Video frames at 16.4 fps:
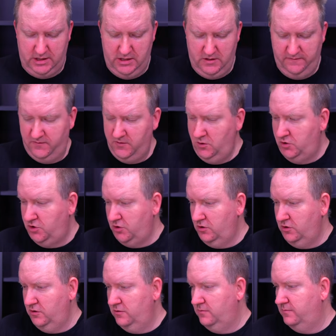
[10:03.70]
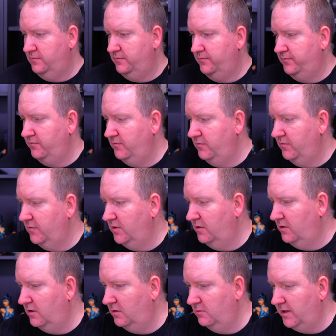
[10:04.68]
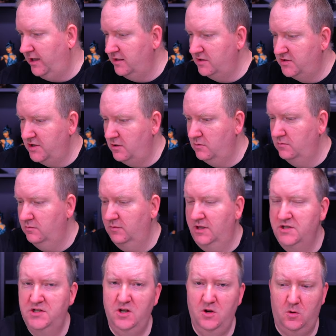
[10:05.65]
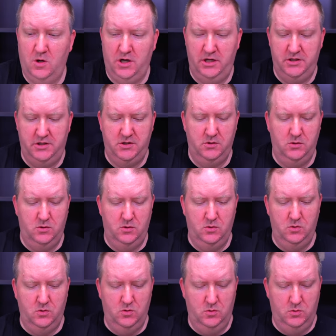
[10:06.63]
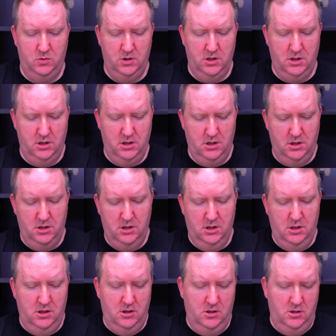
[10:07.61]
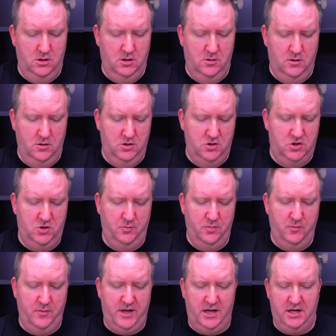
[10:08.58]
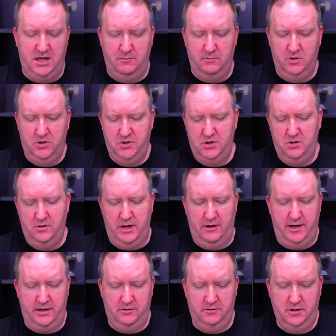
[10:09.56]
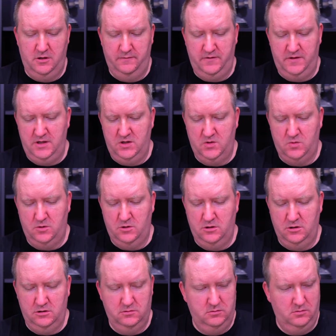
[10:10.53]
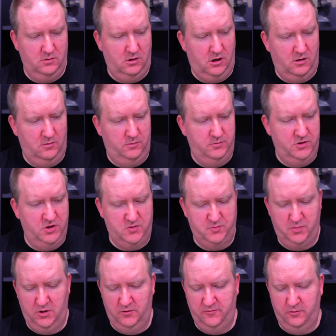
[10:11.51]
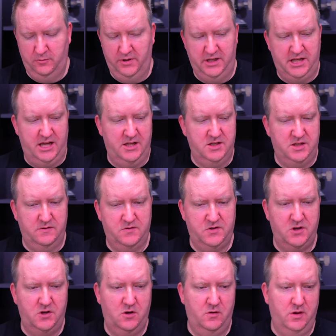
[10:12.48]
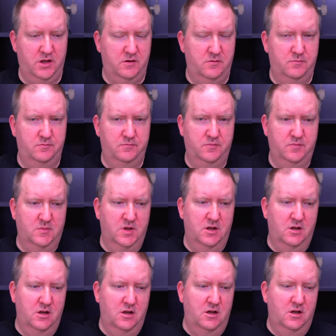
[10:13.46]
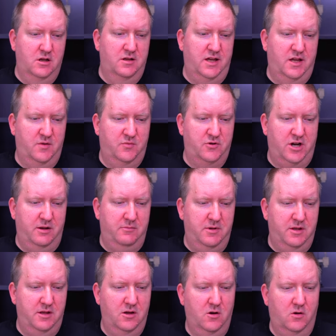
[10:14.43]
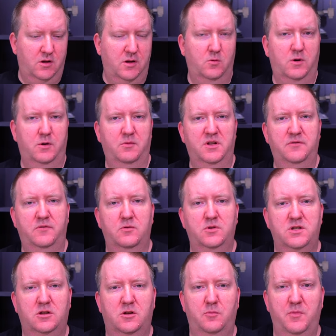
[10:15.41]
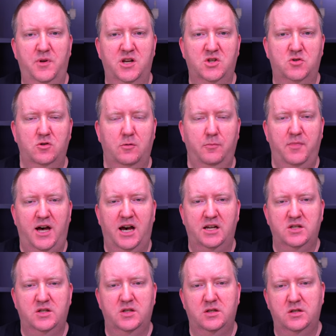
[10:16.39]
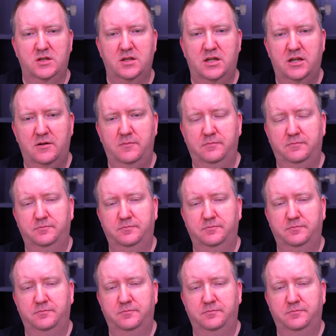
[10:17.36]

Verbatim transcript: in the future. All right, so let's go on to Superman number two. Now, I don't know if these were all just pulled from a case. If so, then that'd uh, probably be the only one. But if it was a mixture of boxes, then